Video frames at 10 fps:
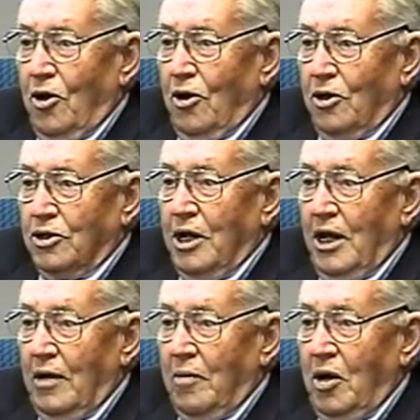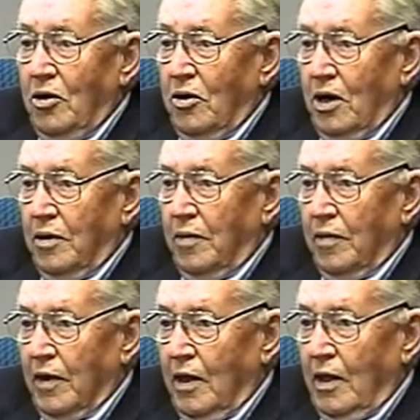colonel's name under it.
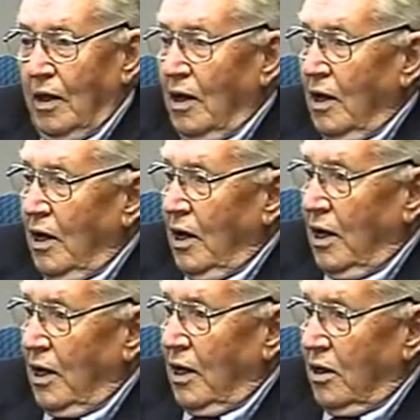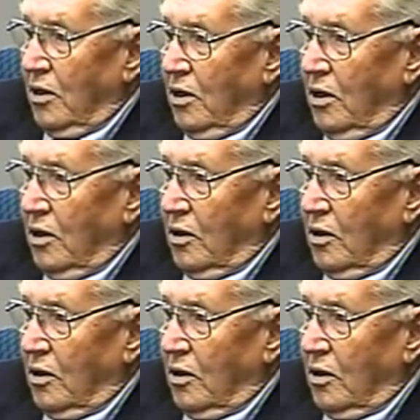And